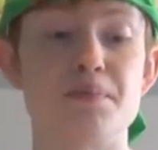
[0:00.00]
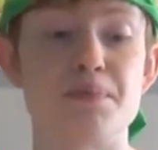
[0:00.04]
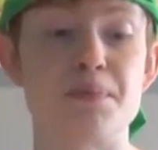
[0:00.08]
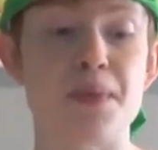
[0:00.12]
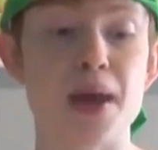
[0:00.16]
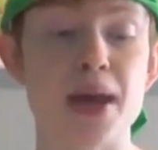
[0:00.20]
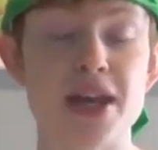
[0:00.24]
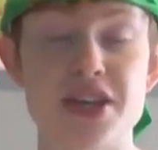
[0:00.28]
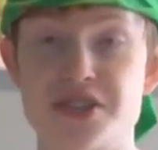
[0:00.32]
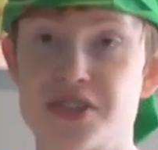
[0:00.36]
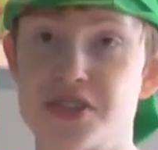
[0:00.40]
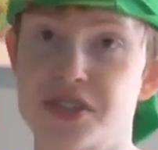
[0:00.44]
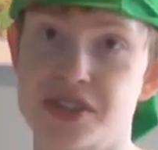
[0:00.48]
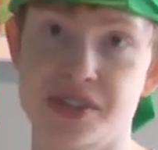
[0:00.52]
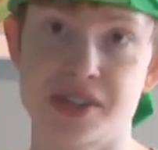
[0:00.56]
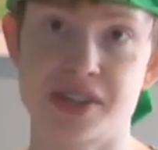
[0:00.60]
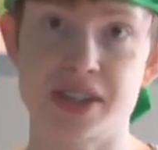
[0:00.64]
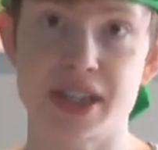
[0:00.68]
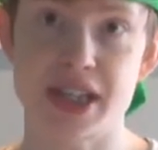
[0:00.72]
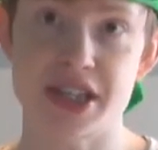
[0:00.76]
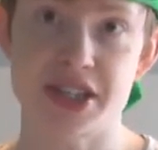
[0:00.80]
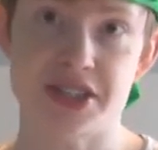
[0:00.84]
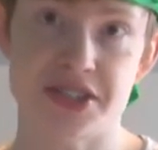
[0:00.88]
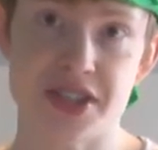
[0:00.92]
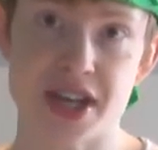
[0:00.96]

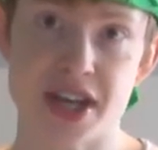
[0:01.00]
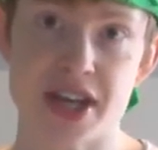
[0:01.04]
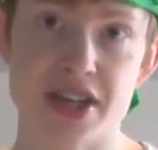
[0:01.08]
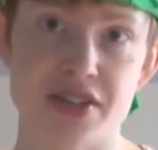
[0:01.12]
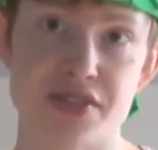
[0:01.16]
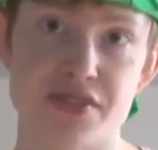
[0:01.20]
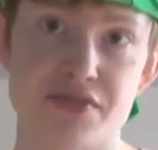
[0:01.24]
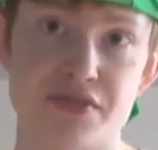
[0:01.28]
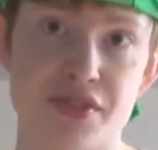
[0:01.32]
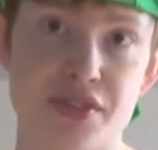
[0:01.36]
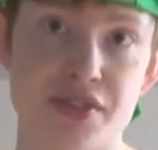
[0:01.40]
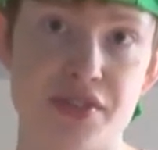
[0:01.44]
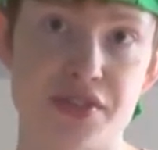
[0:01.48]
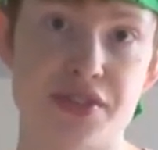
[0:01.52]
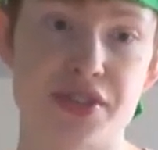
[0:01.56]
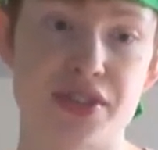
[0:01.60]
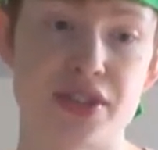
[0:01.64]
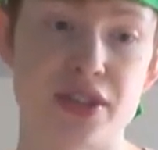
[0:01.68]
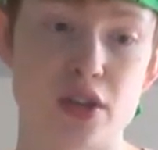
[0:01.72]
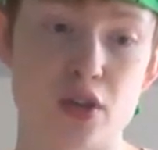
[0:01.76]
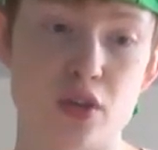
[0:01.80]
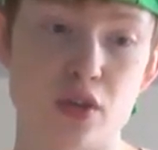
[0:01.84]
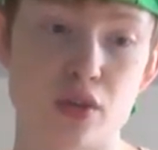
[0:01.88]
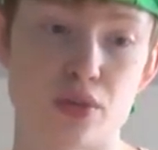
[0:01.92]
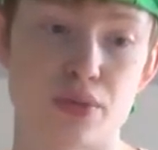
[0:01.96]
basically states that the
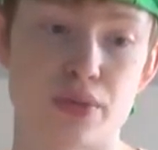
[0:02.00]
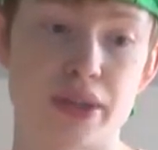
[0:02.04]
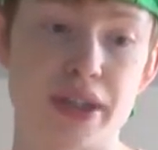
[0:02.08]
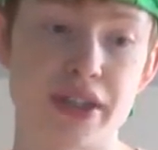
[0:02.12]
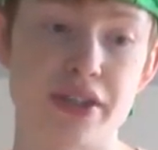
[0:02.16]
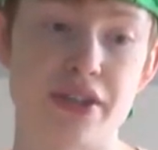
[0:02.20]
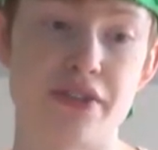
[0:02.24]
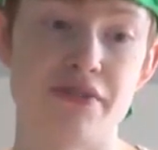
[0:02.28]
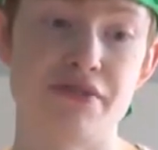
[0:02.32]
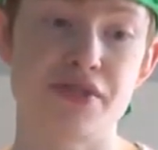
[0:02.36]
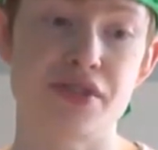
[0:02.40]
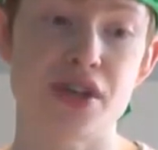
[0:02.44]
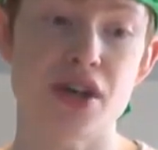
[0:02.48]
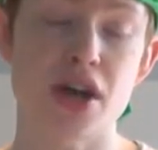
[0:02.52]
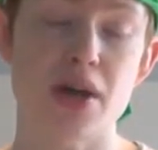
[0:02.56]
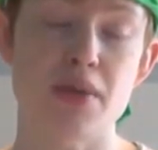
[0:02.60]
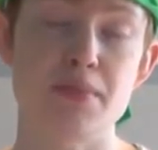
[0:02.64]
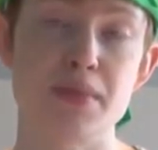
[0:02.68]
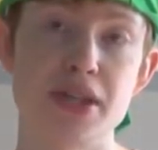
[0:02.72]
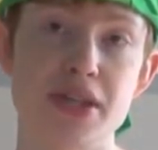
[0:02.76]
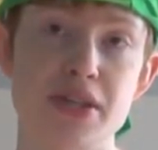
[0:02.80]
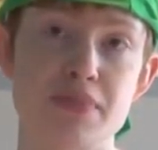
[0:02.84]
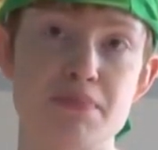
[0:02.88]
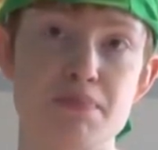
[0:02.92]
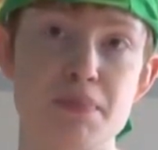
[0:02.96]
Ocarina of Time
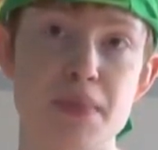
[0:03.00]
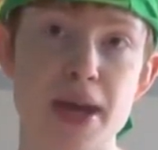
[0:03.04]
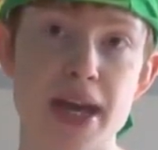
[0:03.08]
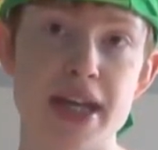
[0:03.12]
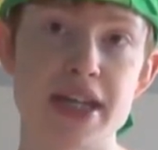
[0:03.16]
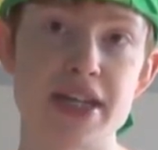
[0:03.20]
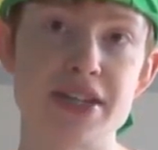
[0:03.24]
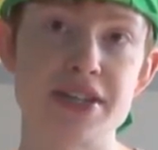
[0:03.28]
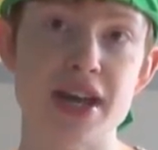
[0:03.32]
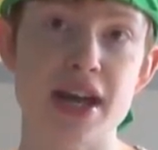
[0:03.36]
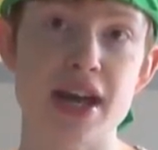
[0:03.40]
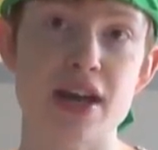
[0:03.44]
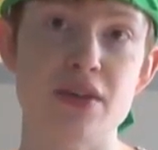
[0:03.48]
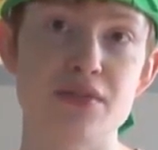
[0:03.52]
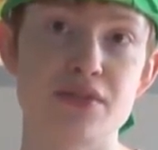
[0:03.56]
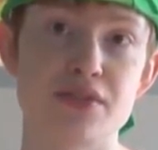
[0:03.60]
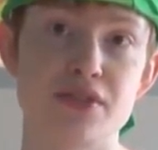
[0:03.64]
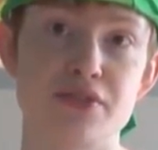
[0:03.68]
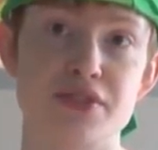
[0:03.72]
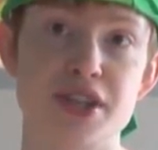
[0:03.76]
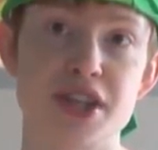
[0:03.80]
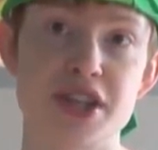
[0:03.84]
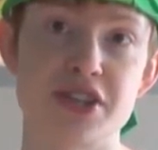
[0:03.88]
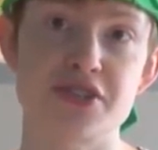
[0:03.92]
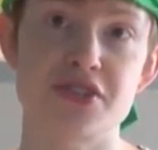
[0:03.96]
is made out
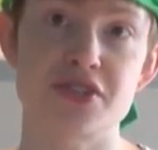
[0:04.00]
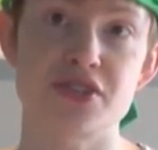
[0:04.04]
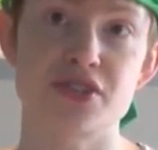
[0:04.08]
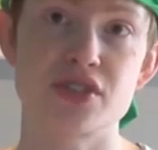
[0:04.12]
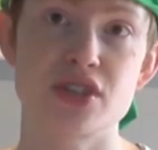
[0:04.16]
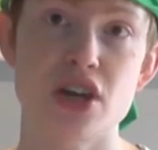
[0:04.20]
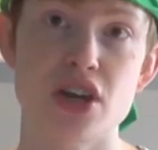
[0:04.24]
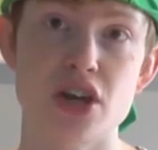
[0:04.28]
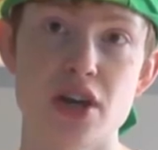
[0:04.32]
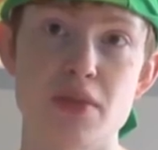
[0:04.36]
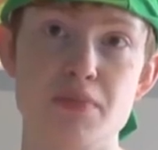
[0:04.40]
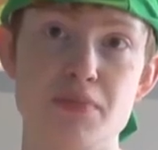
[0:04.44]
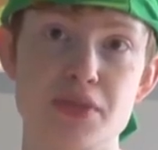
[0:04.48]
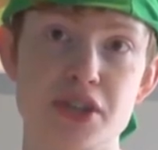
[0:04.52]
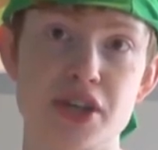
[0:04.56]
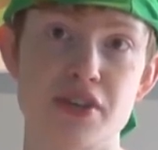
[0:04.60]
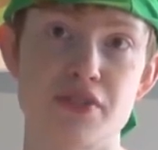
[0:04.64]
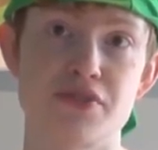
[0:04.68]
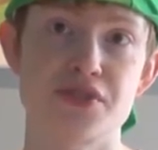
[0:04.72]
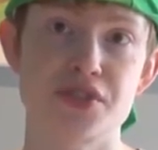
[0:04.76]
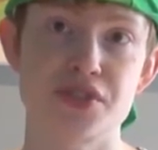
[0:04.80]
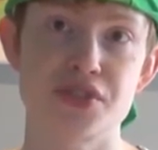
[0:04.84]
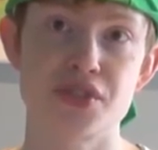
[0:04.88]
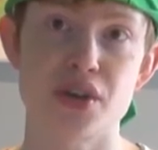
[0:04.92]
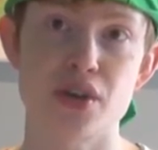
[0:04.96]
of this time
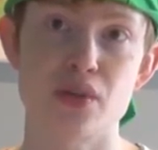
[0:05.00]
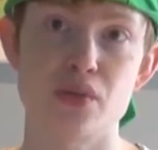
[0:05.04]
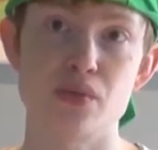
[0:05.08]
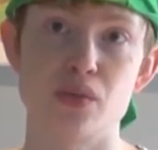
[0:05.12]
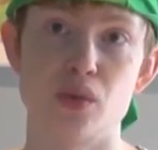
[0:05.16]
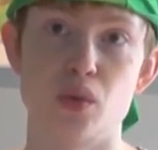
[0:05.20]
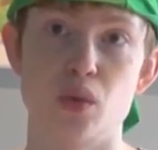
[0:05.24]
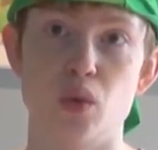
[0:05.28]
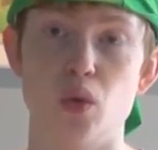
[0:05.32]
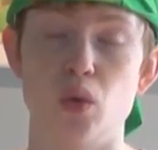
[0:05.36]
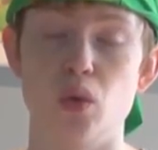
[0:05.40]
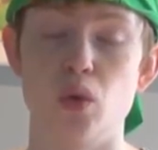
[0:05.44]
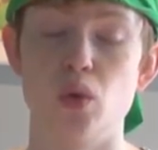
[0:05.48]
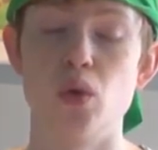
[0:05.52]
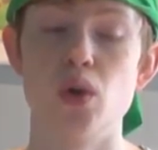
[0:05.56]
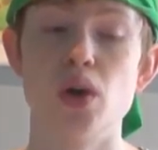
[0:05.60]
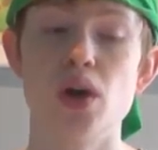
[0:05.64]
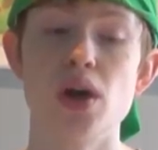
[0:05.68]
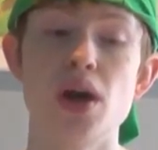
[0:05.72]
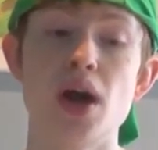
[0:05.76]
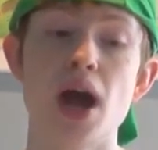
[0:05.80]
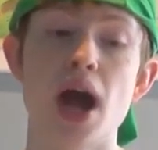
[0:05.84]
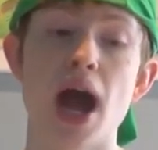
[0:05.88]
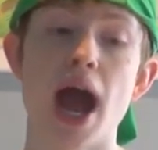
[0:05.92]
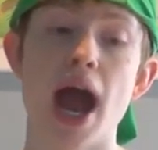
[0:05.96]
shift stone ore,
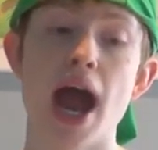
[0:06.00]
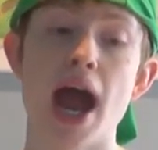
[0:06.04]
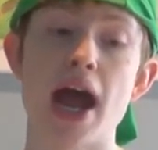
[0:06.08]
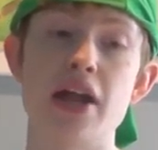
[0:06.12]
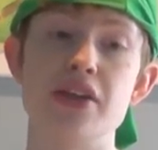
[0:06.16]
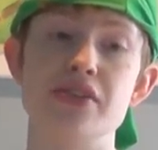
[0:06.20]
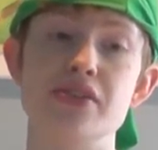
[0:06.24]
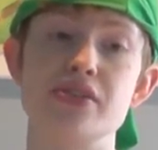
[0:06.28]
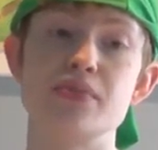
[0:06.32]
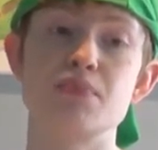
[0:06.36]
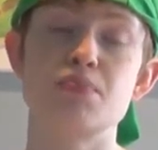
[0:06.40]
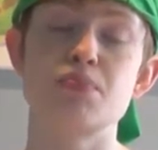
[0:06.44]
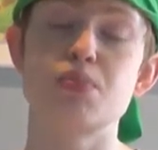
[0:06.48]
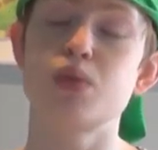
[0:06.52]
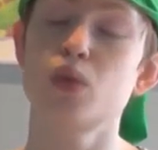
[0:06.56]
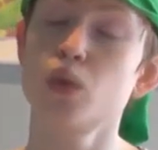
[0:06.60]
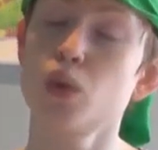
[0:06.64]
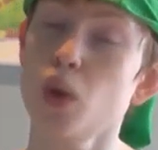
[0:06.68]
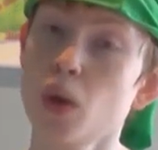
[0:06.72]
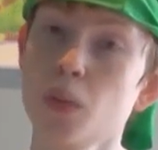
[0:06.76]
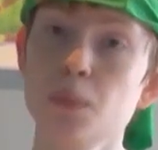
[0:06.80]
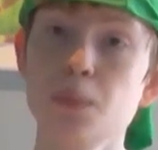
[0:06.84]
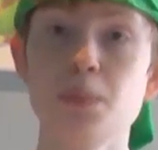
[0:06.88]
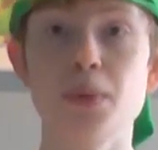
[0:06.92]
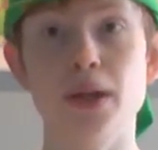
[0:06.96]
and
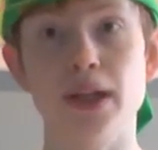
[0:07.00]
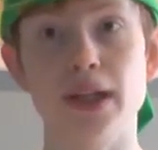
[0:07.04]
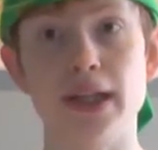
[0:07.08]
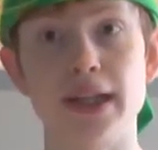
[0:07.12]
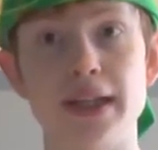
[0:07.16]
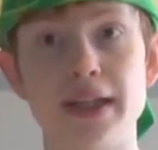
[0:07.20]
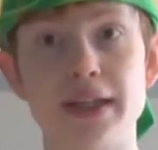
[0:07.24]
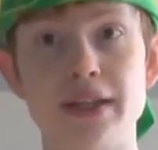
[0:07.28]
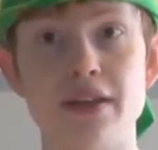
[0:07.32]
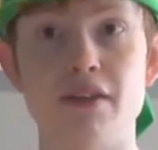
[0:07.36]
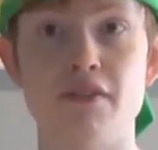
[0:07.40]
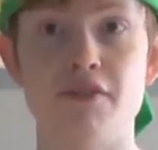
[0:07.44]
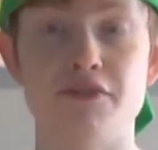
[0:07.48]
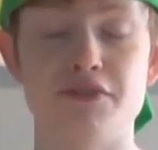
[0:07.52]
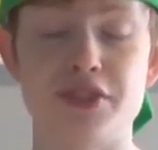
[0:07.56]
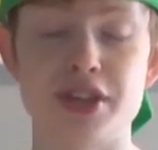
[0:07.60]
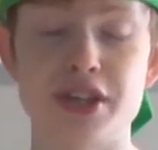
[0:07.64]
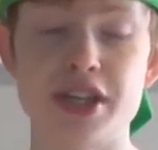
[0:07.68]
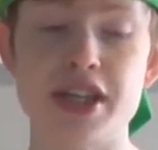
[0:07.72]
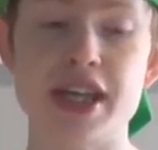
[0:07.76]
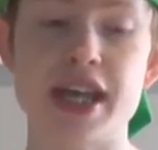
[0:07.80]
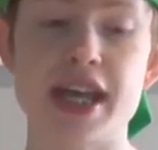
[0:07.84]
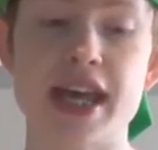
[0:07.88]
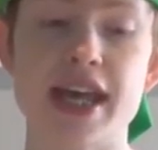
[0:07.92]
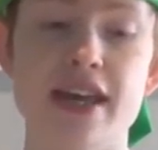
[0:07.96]
probably
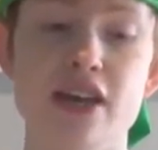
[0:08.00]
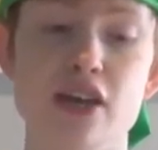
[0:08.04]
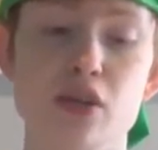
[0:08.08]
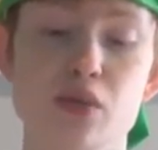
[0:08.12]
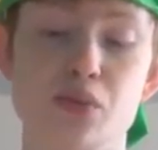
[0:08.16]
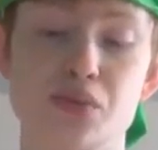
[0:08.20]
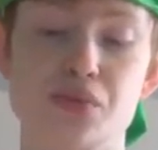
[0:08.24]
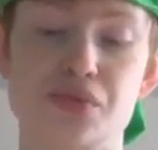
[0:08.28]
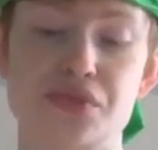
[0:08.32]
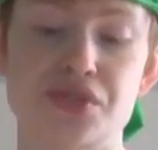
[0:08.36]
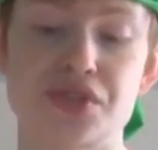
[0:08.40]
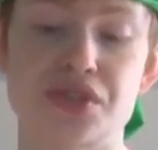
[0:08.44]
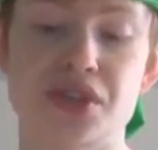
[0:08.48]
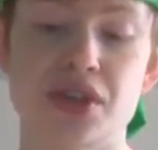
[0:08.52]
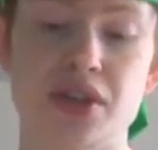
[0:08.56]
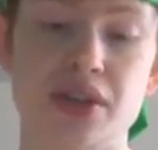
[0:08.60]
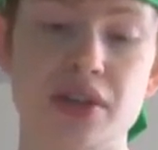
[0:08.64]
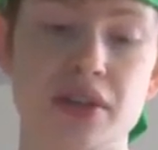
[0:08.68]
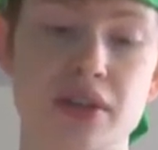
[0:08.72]
the hilt